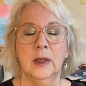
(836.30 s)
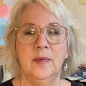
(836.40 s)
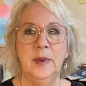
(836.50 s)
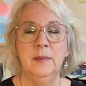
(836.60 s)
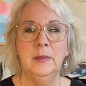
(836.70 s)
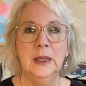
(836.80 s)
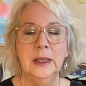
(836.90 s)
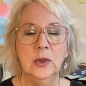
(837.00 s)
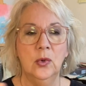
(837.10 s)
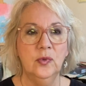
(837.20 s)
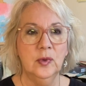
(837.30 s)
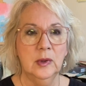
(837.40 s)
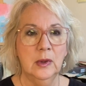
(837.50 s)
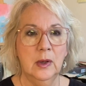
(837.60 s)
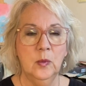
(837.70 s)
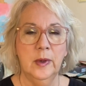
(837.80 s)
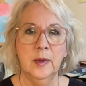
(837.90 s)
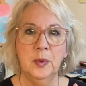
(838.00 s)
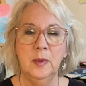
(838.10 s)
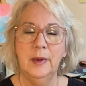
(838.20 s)
been mulling over a lot where to
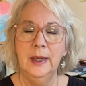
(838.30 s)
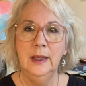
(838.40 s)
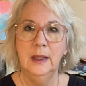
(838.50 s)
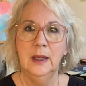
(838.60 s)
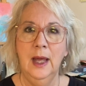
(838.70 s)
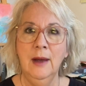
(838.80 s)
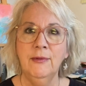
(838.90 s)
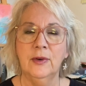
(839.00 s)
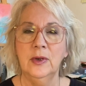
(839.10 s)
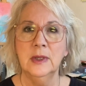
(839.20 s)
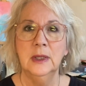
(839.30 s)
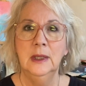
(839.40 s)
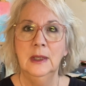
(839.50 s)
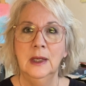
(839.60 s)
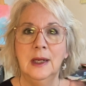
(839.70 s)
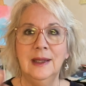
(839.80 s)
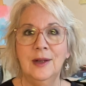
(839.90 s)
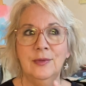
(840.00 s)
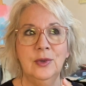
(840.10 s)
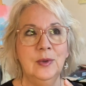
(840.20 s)
put my effort. I
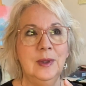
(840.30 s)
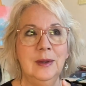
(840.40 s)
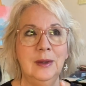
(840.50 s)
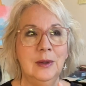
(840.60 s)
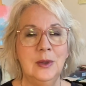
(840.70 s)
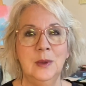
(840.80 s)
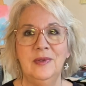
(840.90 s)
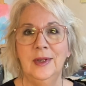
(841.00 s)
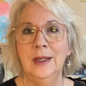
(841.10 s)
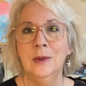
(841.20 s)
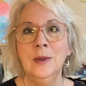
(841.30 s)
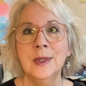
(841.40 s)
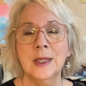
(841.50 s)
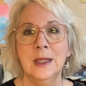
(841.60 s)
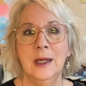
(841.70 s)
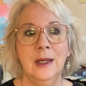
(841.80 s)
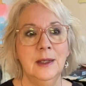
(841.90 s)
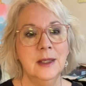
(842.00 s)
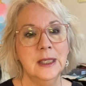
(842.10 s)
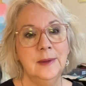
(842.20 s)
love doing YouTube videos,
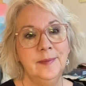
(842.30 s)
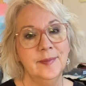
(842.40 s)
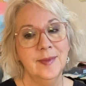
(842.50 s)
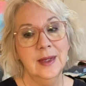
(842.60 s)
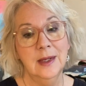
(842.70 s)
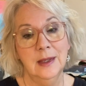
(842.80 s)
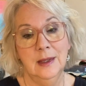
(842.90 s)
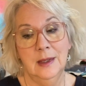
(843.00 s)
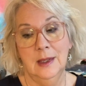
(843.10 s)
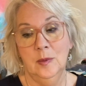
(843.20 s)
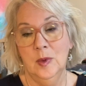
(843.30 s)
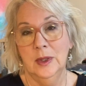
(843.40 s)
and I want